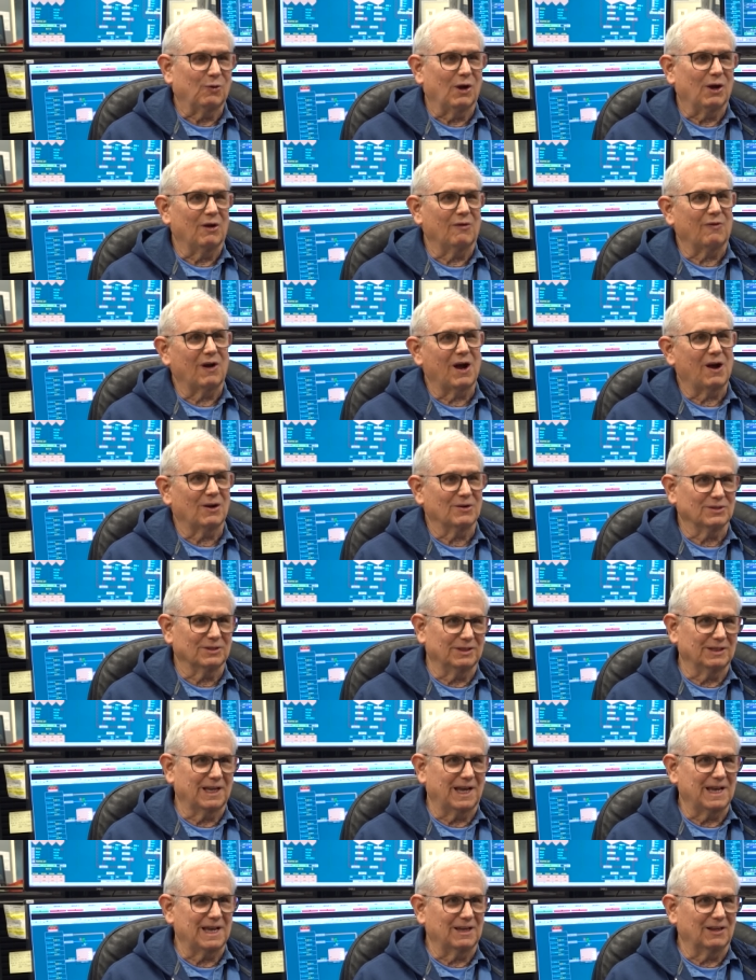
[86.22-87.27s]
12 hours a
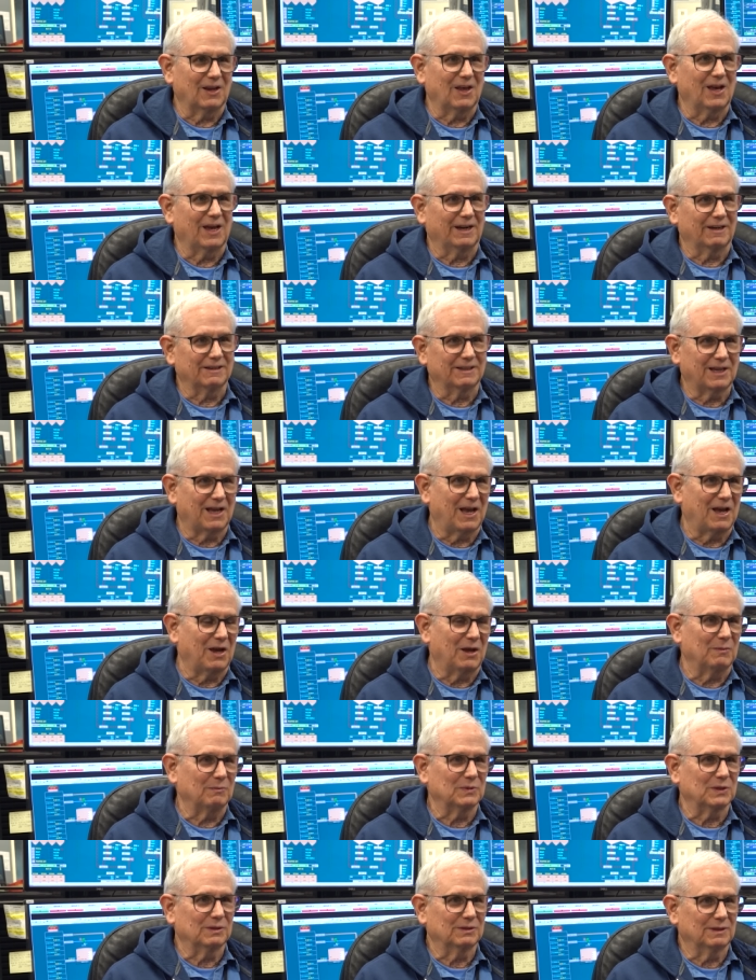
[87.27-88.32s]
day a lot of
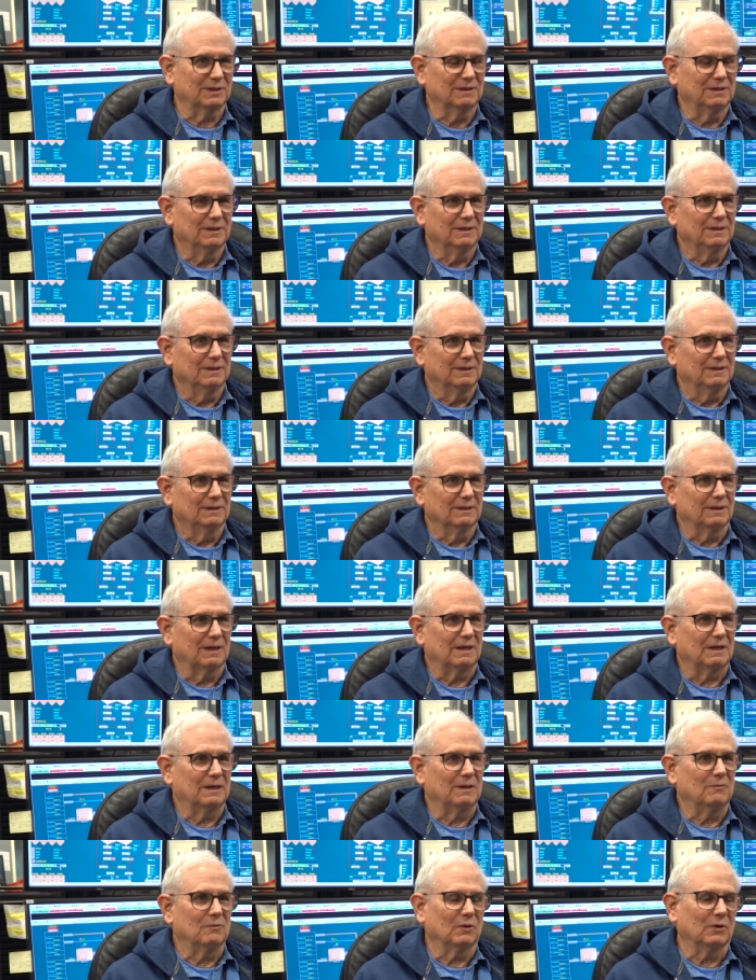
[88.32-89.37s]
times.
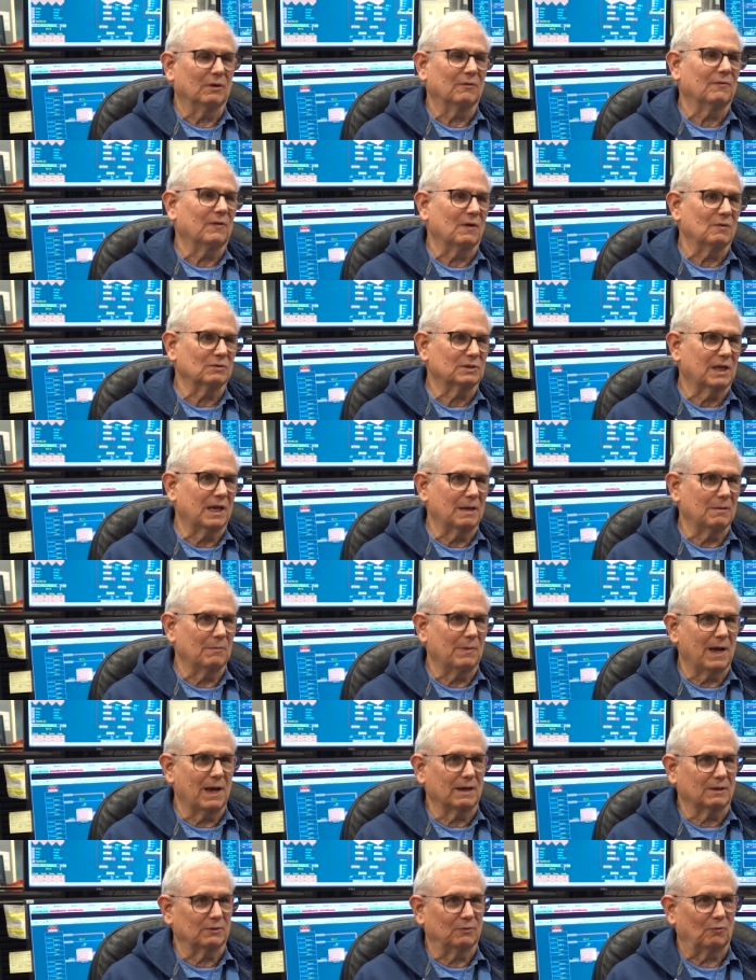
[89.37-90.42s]
Uh, when I first came
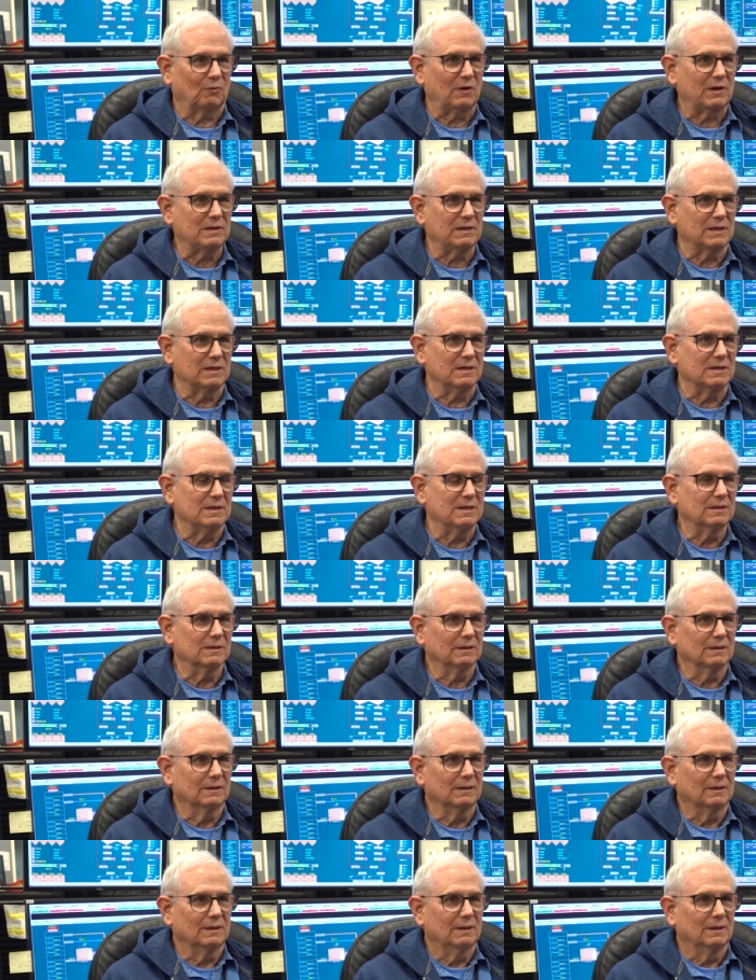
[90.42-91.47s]
back to Reid,
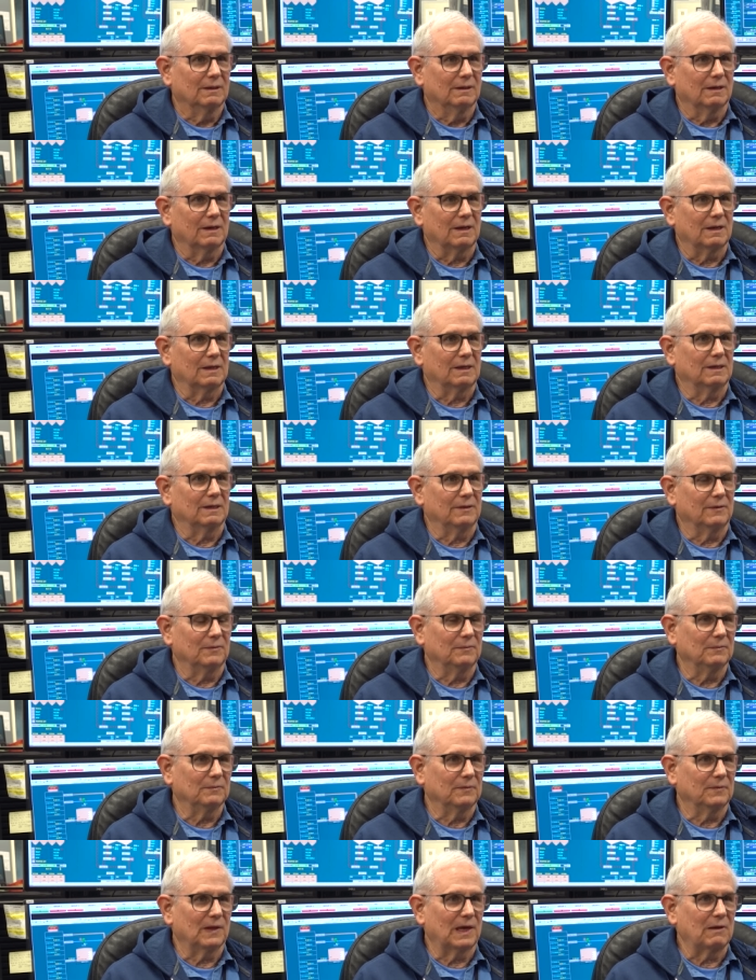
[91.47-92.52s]
uh,
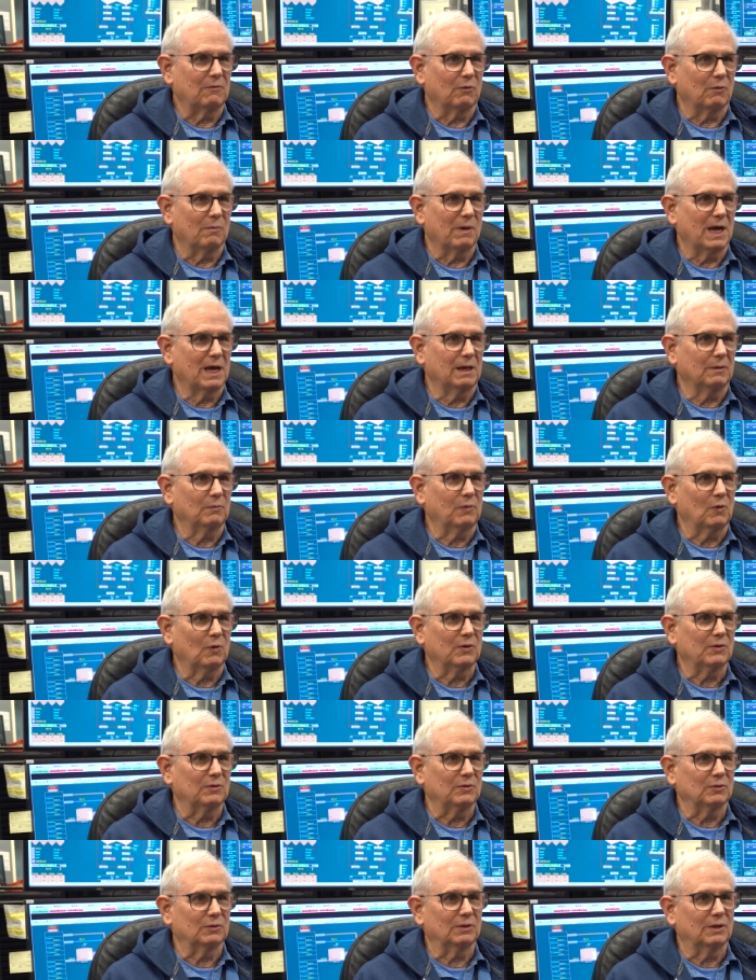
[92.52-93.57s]
they were buying
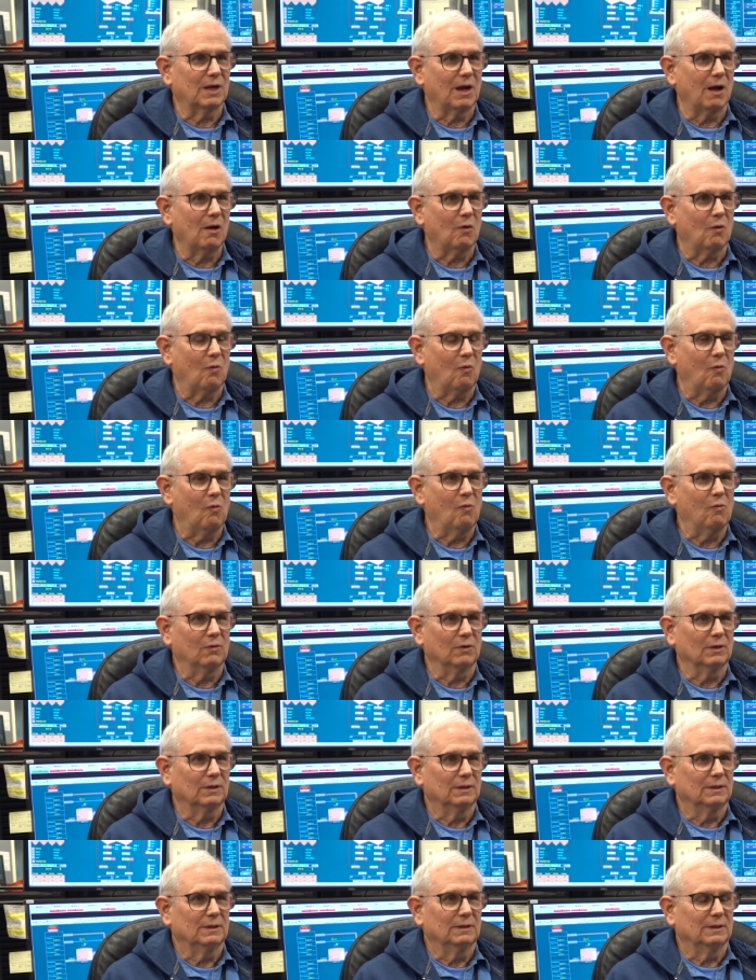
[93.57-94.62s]
pretty good coal
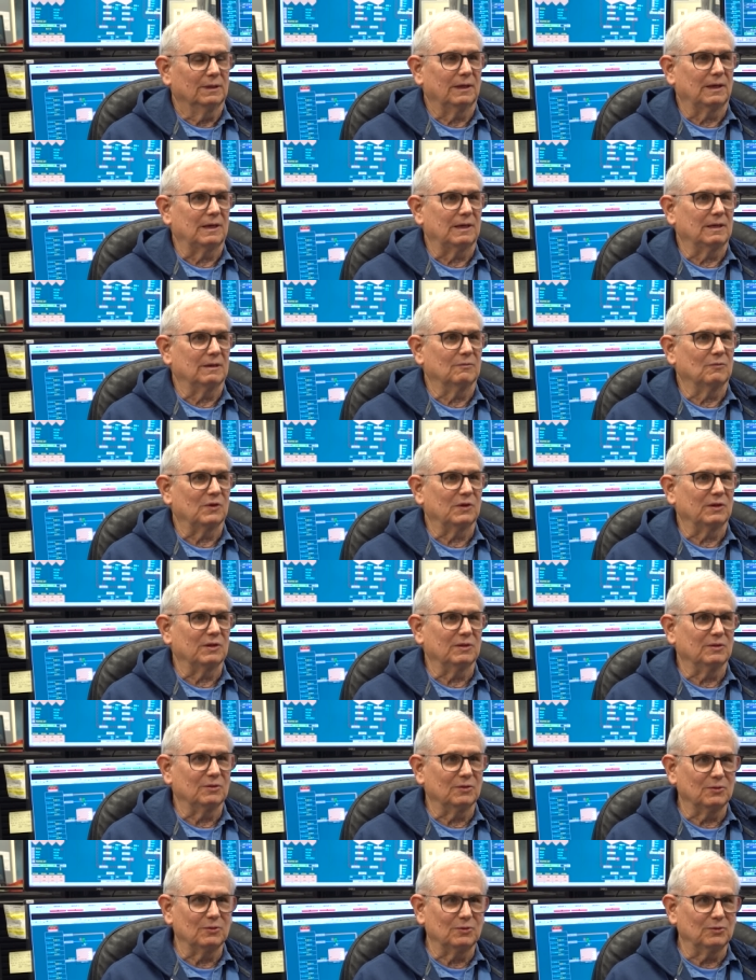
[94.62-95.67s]
and we
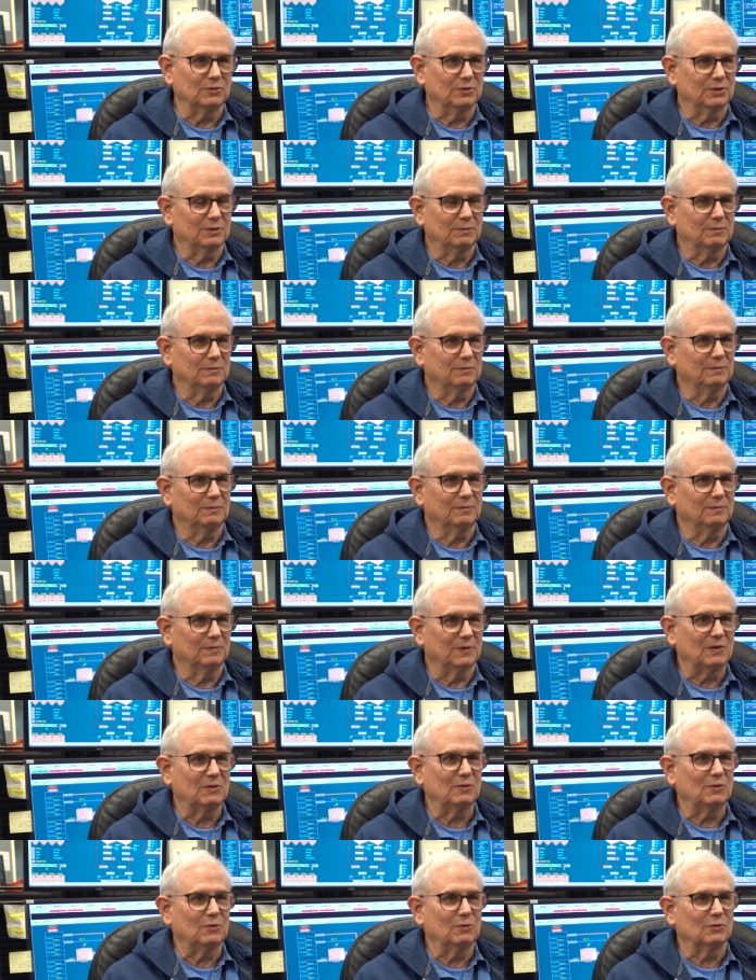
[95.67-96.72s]
didn't use
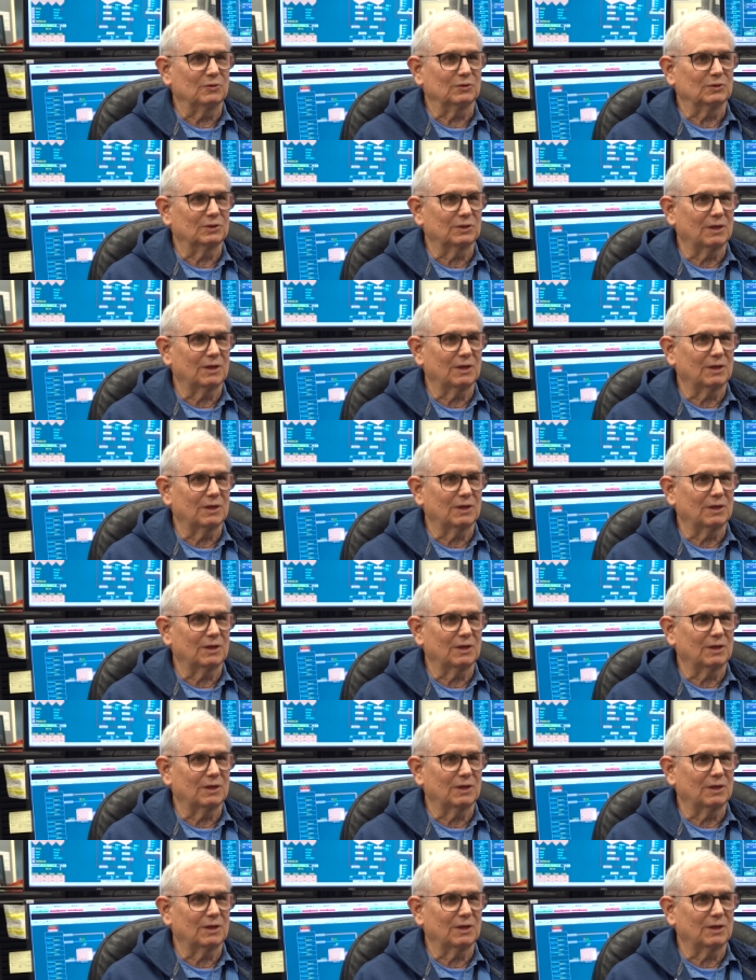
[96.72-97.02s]
then use a